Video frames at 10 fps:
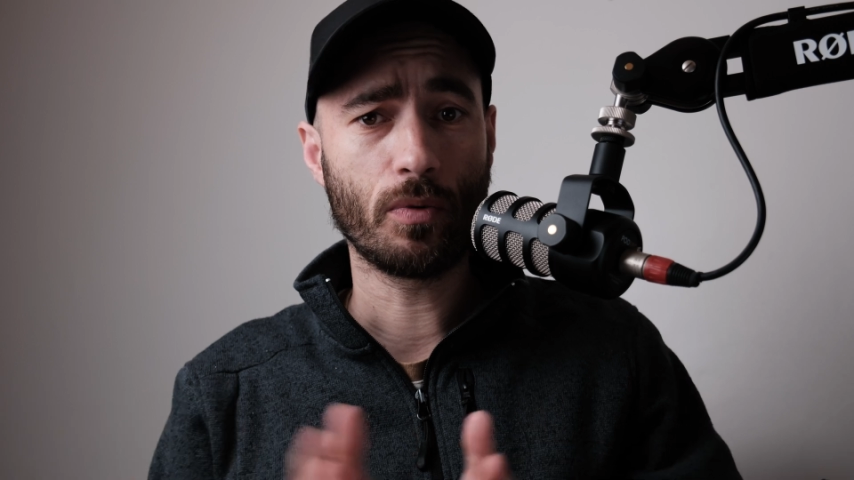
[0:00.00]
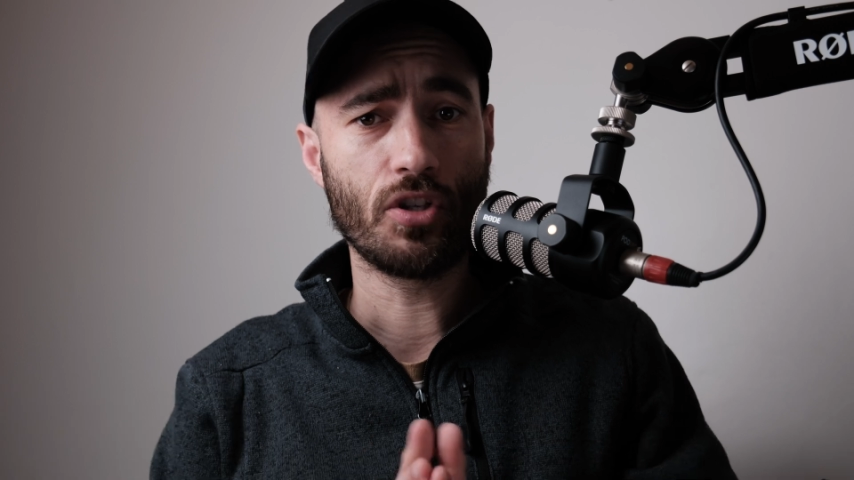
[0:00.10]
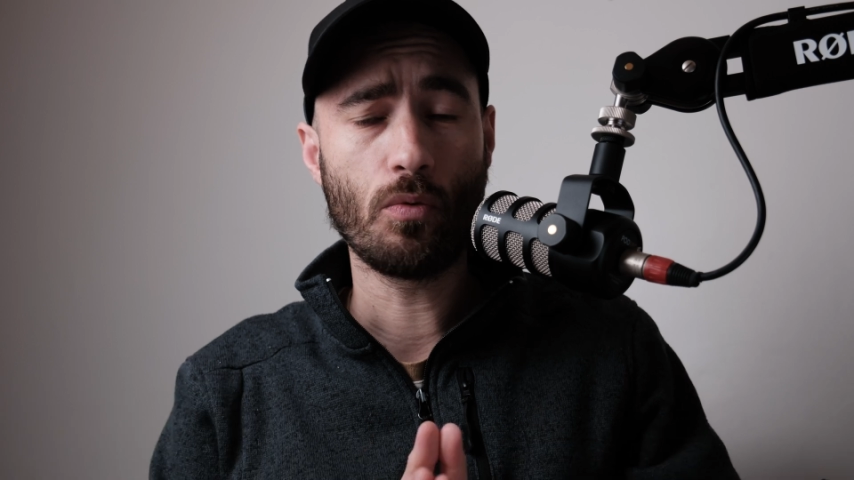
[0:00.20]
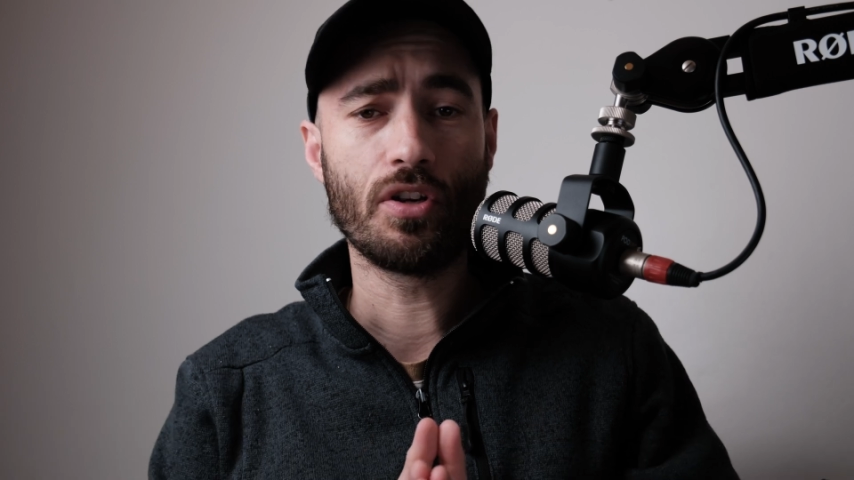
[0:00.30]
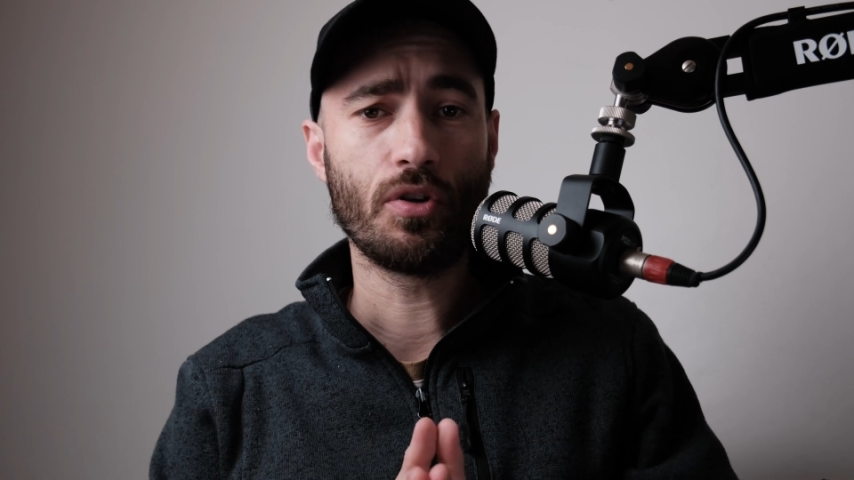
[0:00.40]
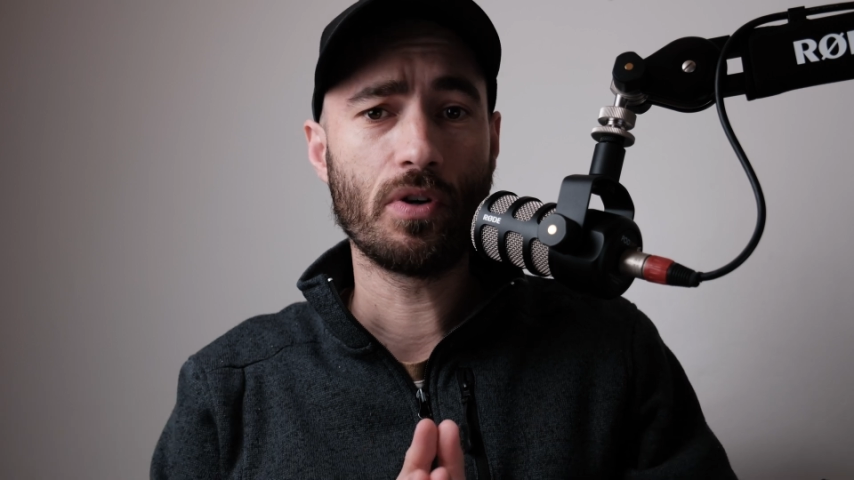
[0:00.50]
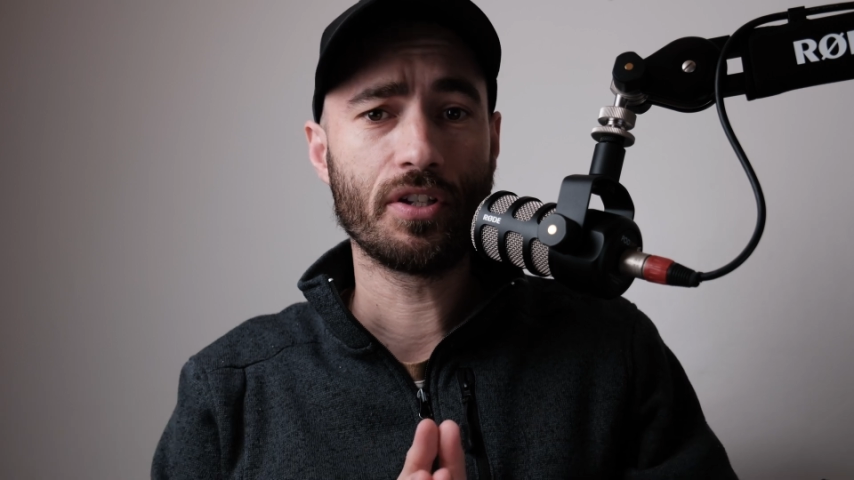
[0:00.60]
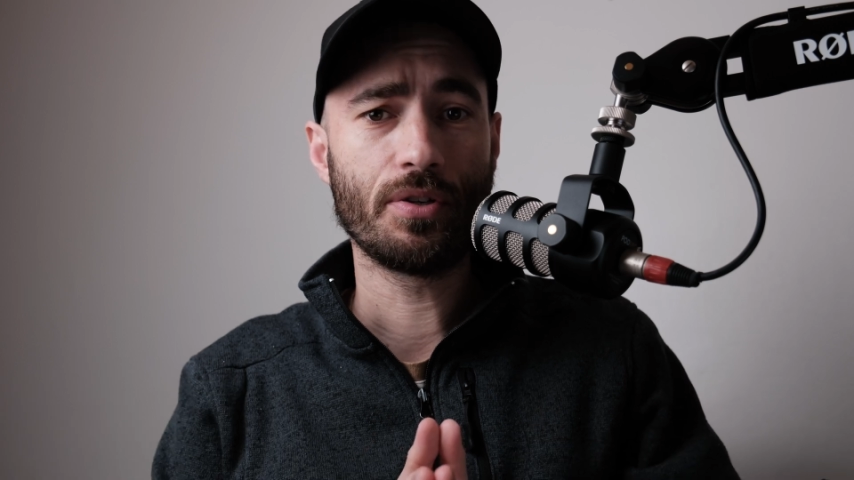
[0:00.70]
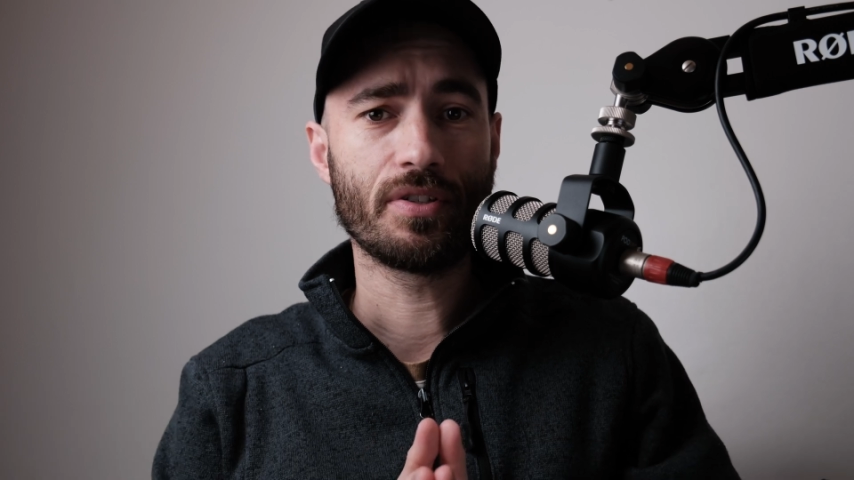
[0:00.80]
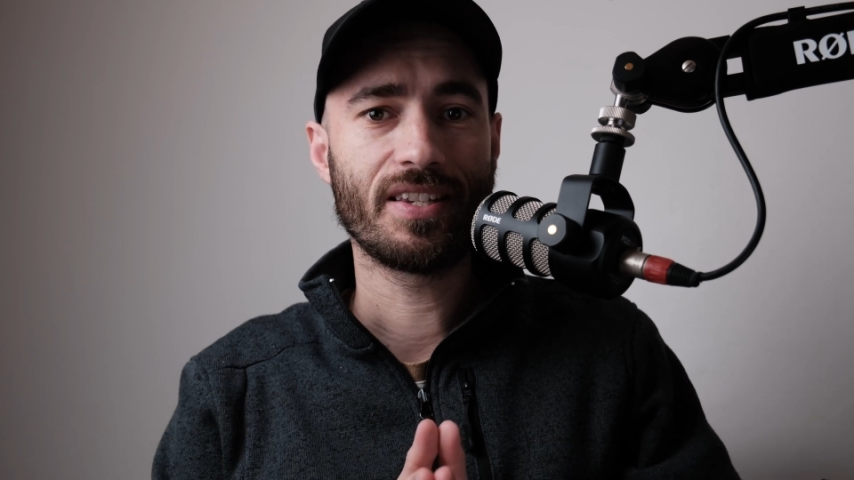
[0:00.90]
what you want to do
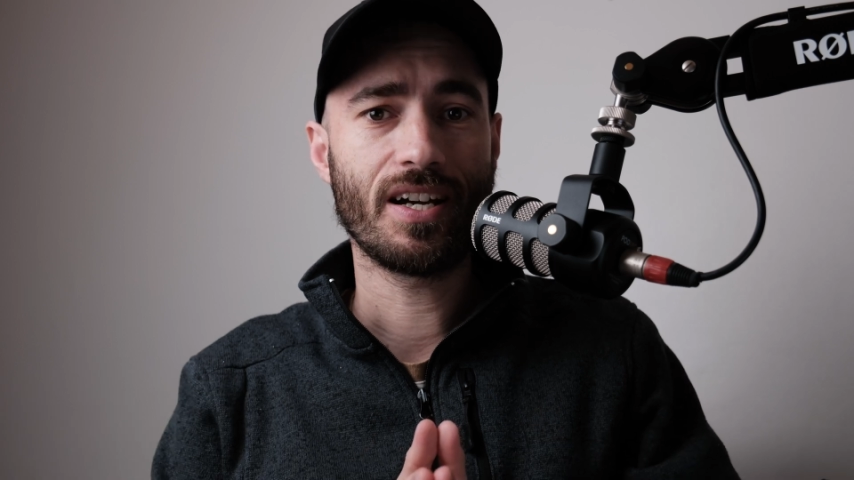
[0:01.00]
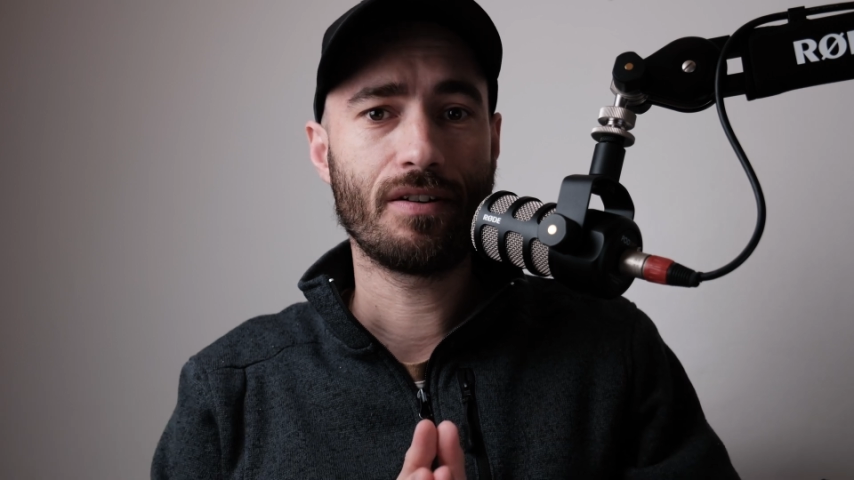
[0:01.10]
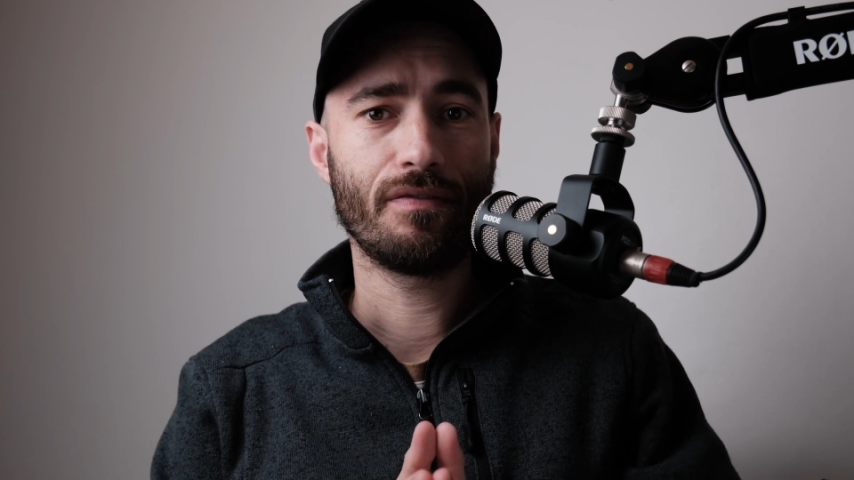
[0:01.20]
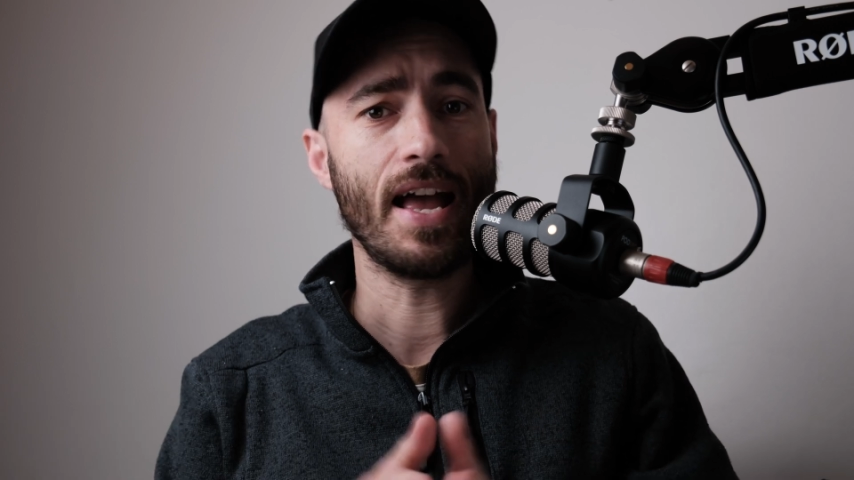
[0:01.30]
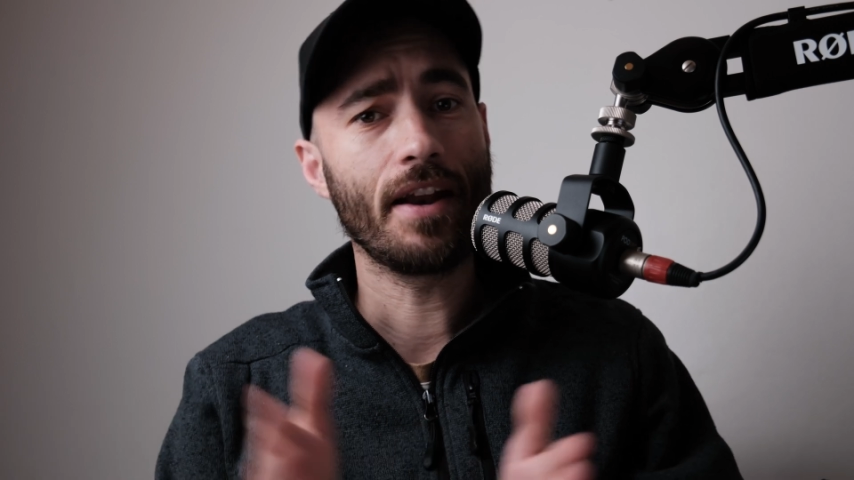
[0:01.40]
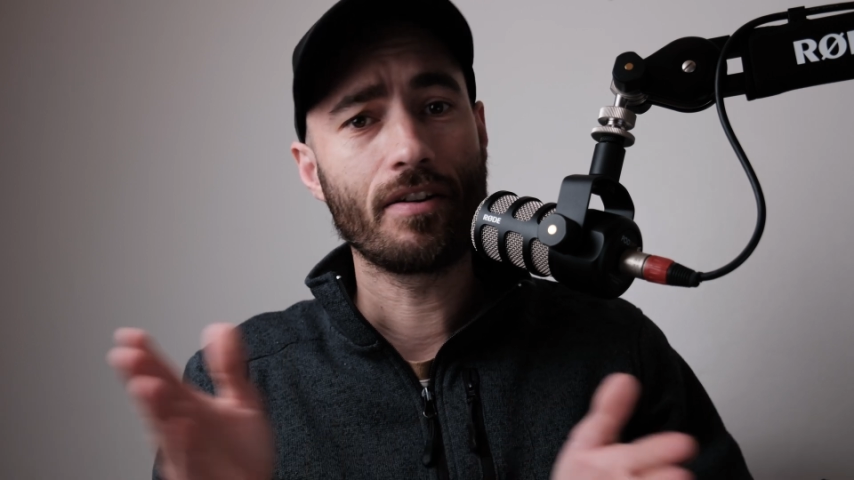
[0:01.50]
unto yourself. And